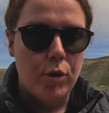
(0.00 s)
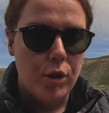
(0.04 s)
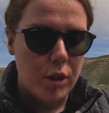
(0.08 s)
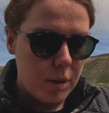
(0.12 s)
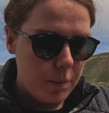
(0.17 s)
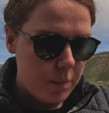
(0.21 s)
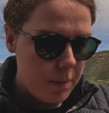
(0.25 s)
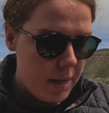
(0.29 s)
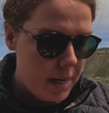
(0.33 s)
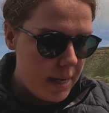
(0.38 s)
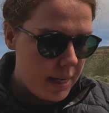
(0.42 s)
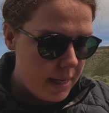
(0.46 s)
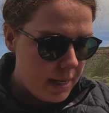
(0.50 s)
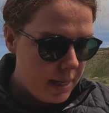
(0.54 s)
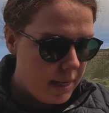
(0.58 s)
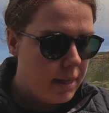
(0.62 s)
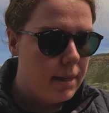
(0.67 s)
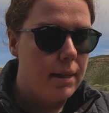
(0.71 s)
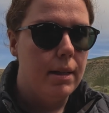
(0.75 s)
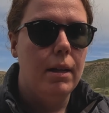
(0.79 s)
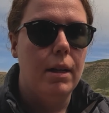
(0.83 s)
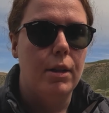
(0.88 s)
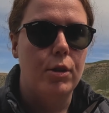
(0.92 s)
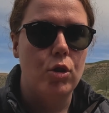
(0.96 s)
just
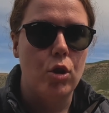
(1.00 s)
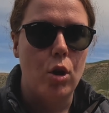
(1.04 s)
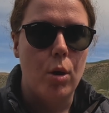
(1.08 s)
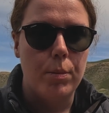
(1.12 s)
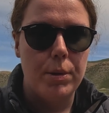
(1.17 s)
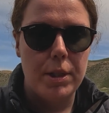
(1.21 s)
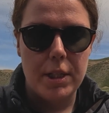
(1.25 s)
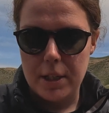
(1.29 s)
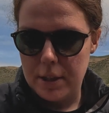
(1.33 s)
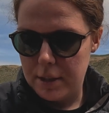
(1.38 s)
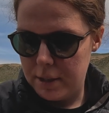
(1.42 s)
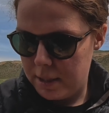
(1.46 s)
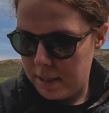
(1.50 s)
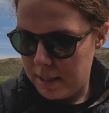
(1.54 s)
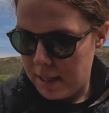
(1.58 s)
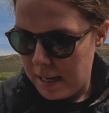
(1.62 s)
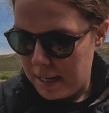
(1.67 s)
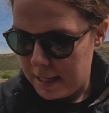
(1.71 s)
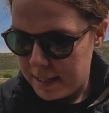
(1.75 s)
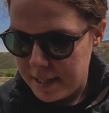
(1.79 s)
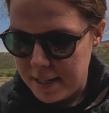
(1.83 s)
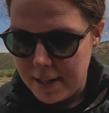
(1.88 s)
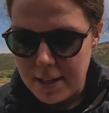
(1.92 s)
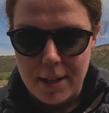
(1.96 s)
making a top tier
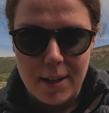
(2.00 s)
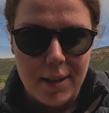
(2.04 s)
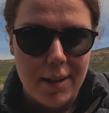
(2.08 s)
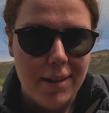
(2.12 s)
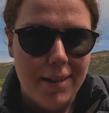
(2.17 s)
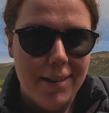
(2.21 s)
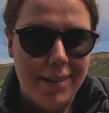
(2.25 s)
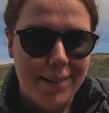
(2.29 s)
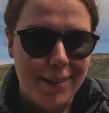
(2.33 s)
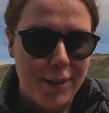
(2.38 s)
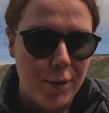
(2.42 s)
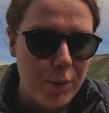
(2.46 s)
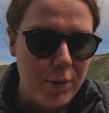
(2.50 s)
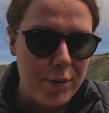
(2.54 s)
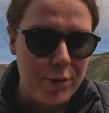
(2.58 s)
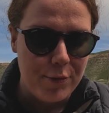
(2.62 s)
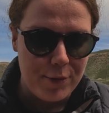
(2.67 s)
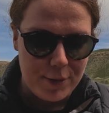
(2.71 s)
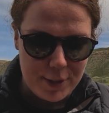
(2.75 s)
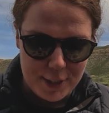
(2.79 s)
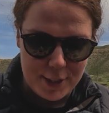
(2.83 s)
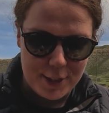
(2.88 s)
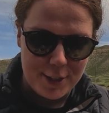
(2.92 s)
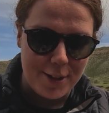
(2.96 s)
snack here that
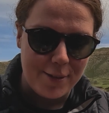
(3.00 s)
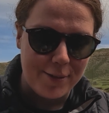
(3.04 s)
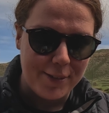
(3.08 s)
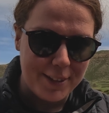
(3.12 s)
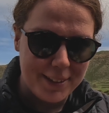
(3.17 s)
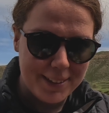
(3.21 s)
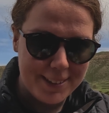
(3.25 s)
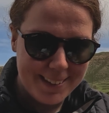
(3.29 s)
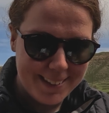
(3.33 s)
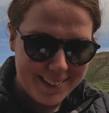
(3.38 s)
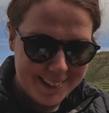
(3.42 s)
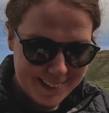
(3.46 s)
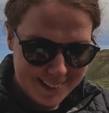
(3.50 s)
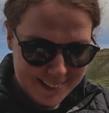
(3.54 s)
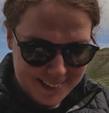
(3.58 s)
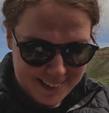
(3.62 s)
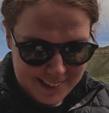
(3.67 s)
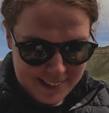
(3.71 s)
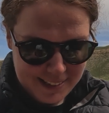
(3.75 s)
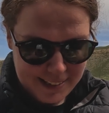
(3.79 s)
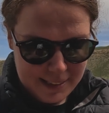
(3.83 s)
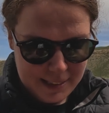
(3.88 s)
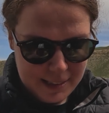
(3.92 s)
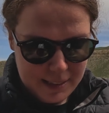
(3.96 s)
we've discovered.
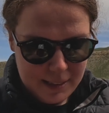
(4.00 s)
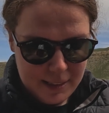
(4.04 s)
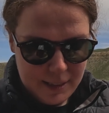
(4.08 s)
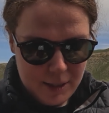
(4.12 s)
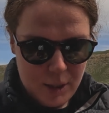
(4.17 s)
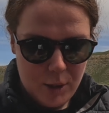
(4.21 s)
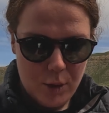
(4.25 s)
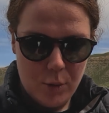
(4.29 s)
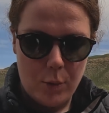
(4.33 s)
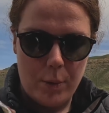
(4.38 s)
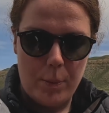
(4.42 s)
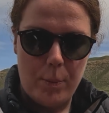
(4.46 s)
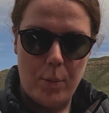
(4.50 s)
We